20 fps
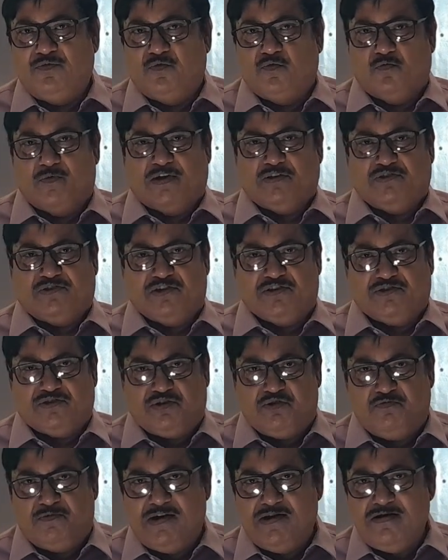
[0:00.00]

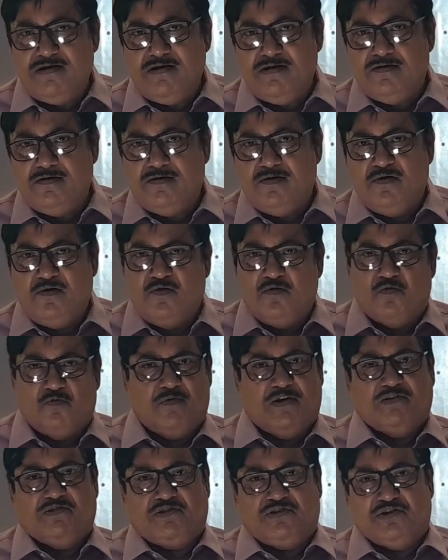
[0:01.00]
161,
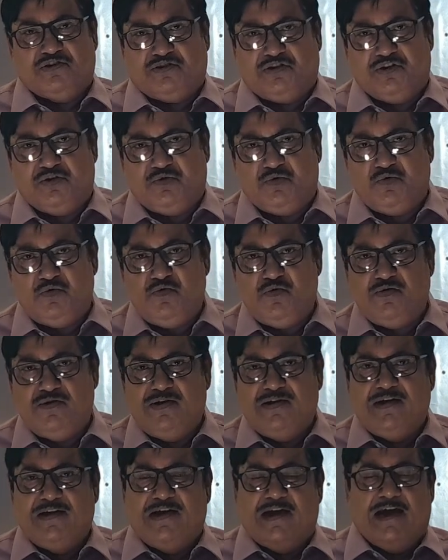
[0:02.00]
162
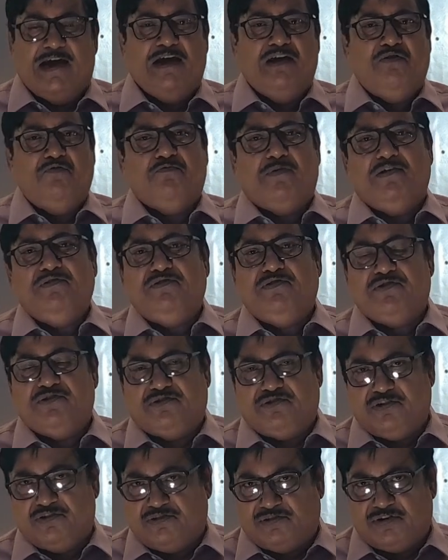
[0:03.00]
and
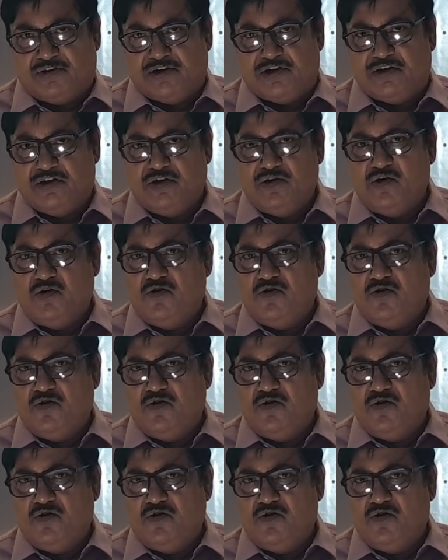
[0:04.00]
163